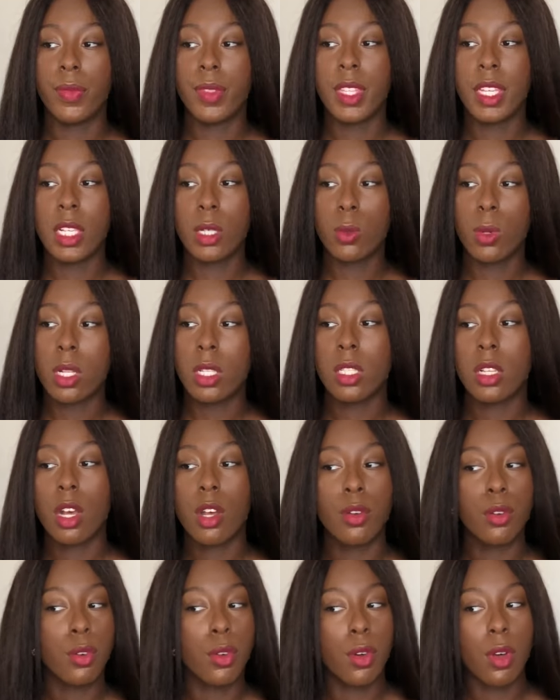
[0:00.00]
these ones
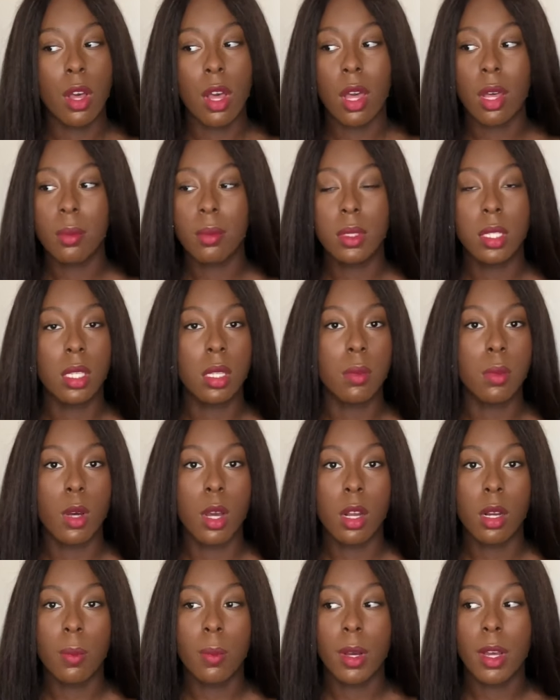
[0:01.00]
are not up to the
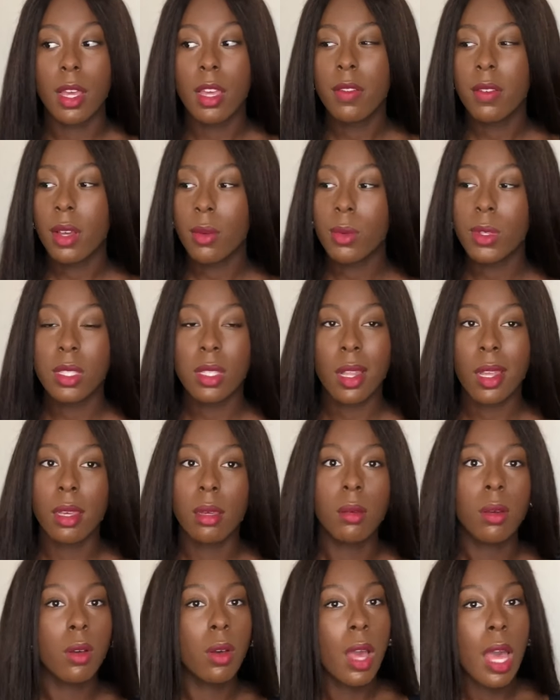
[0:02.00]
mark. But if I was
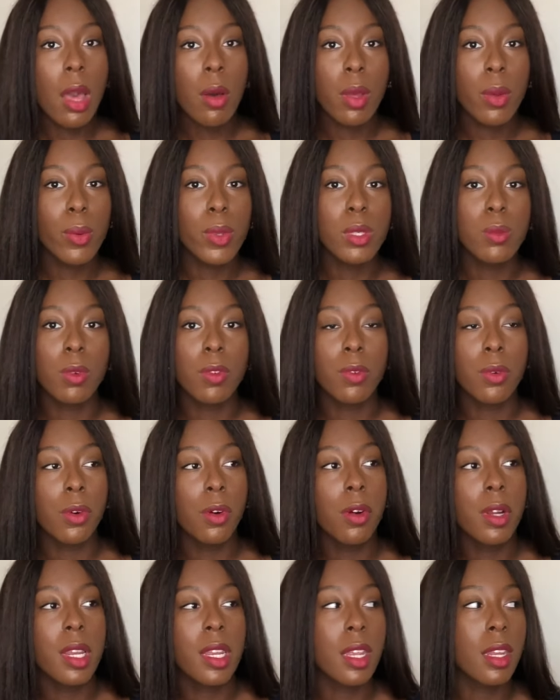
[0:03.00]
like how I was
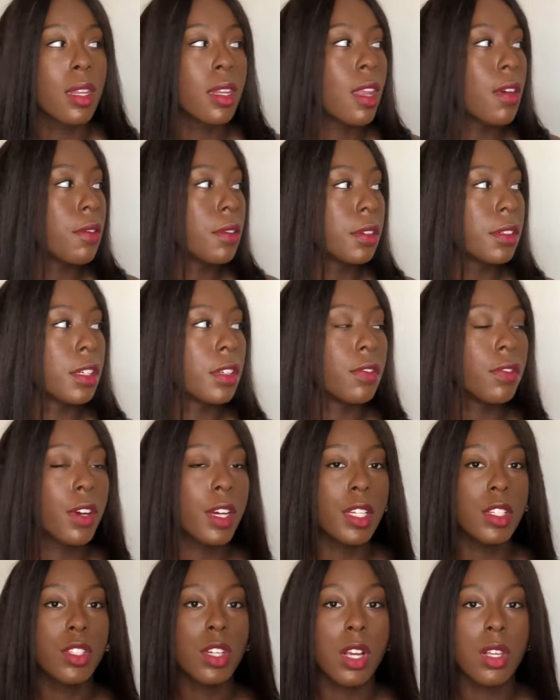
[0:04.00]
before and I never could
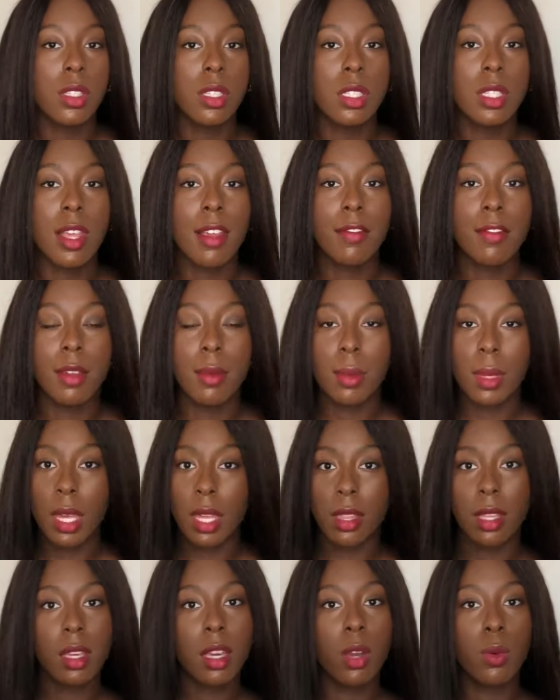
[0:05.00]
find trousers that fit me,
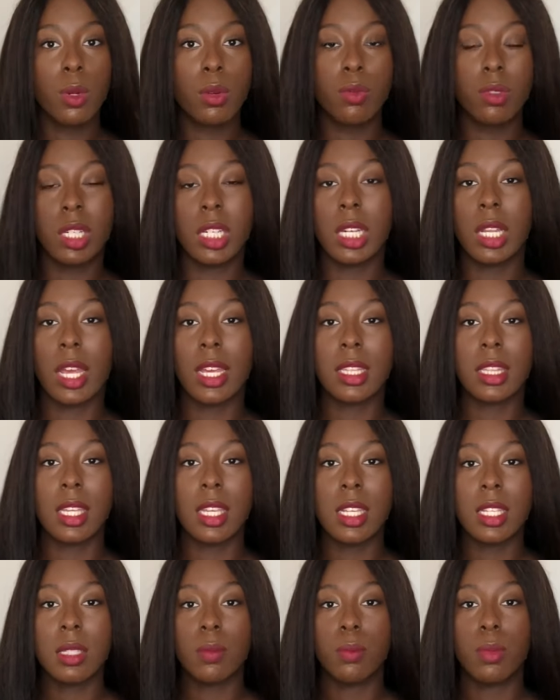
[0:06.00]
I think I would really like
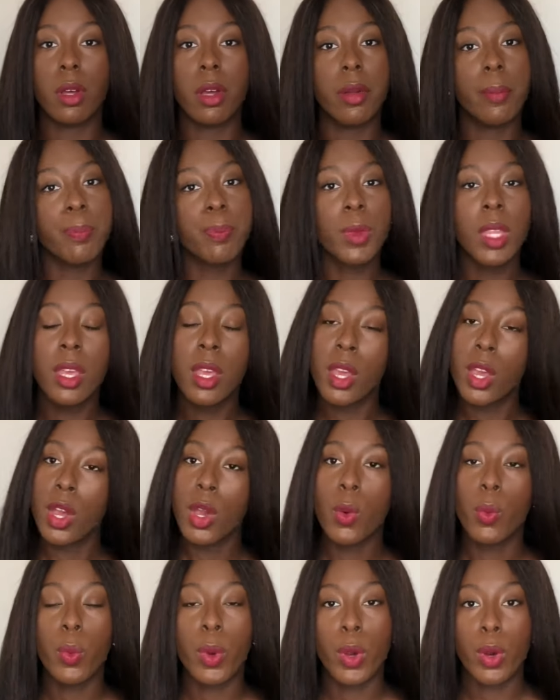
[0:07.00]
these. But
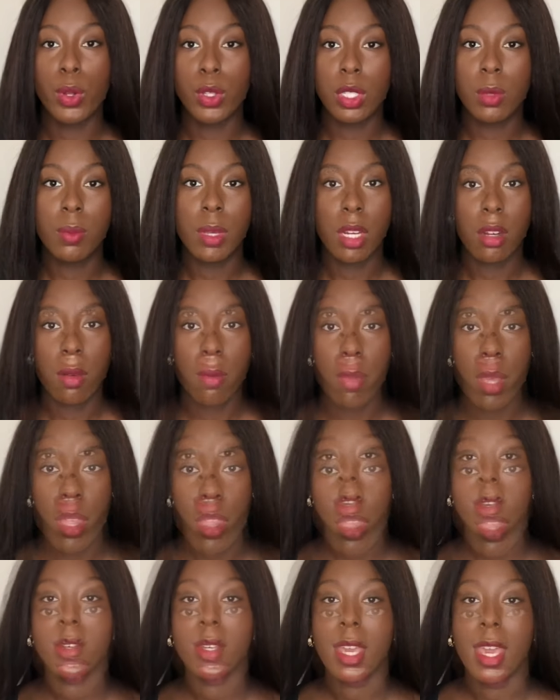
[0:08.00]
we're on to bigger and
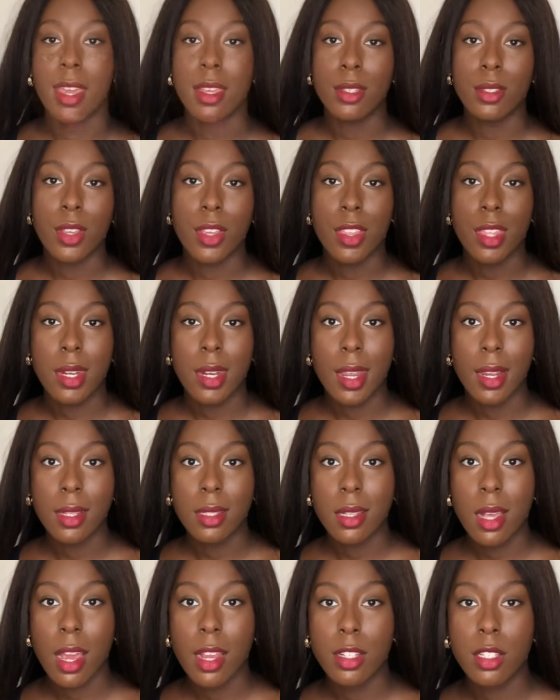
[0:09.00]
better. Okay, so the
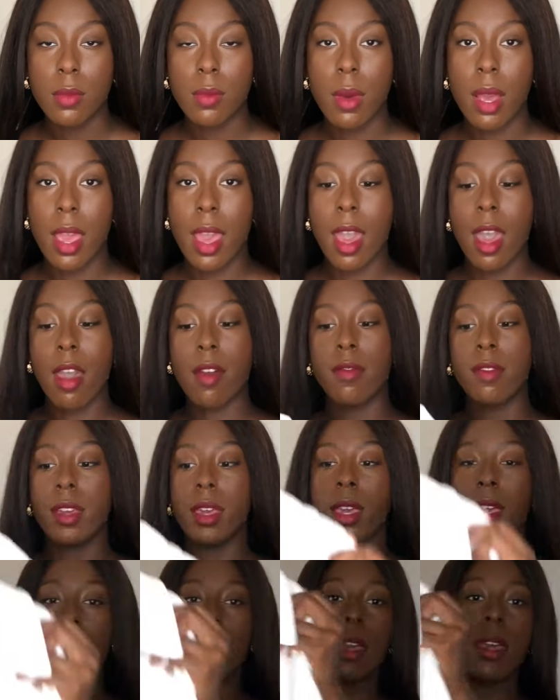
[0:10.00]
next item I have
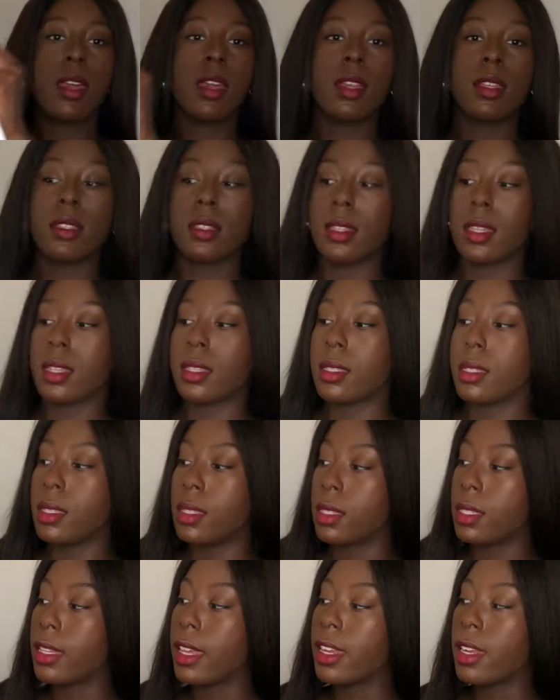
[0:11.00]
here is this
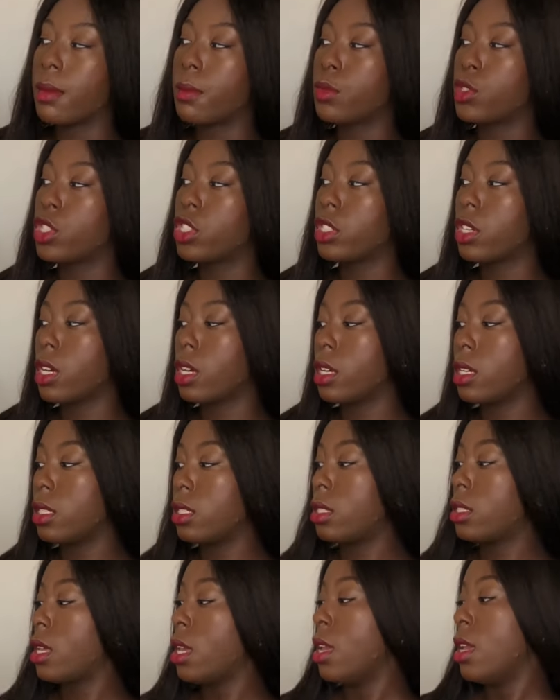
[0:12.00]
denim
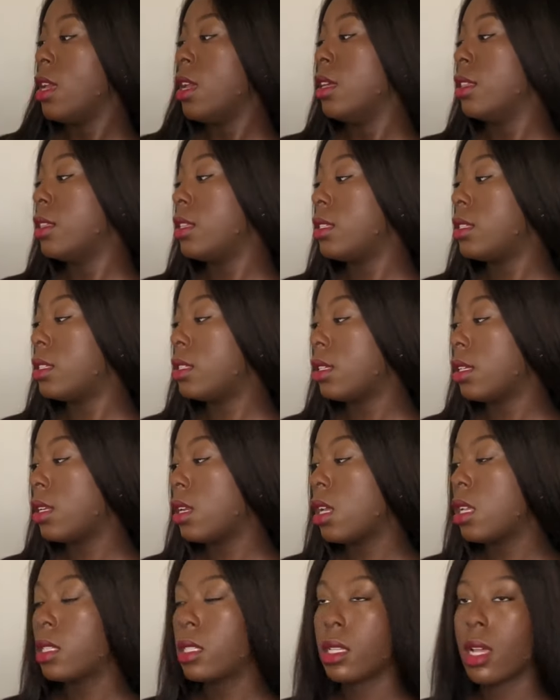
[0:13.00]
shirt. This is
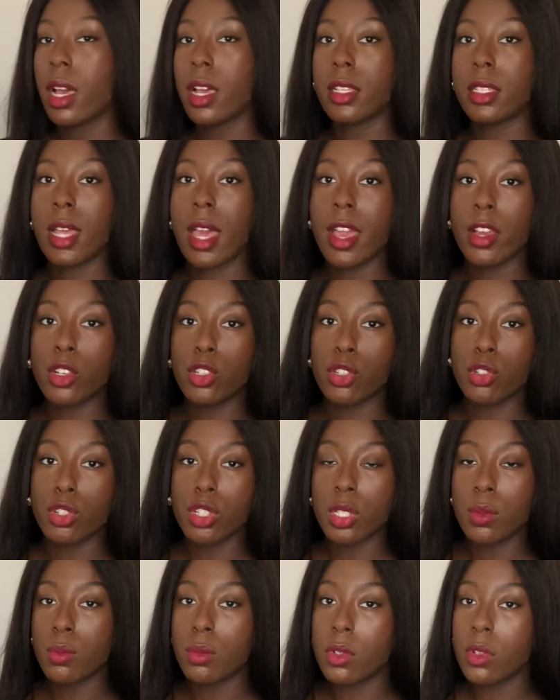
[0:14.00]
in a size extra
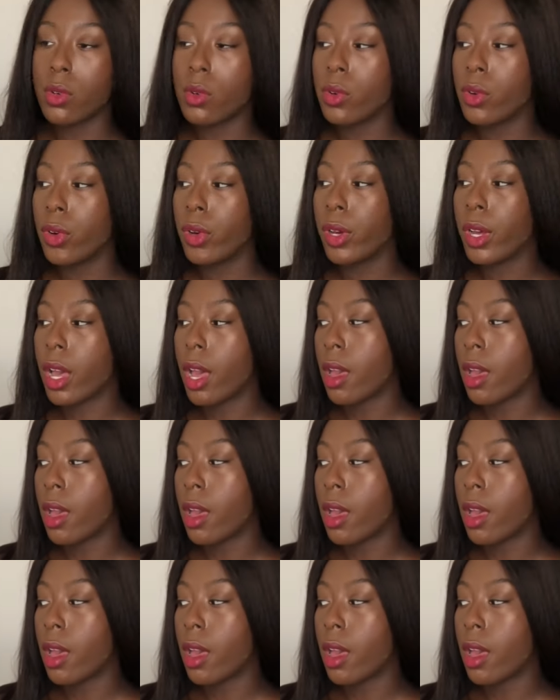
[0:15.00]
small.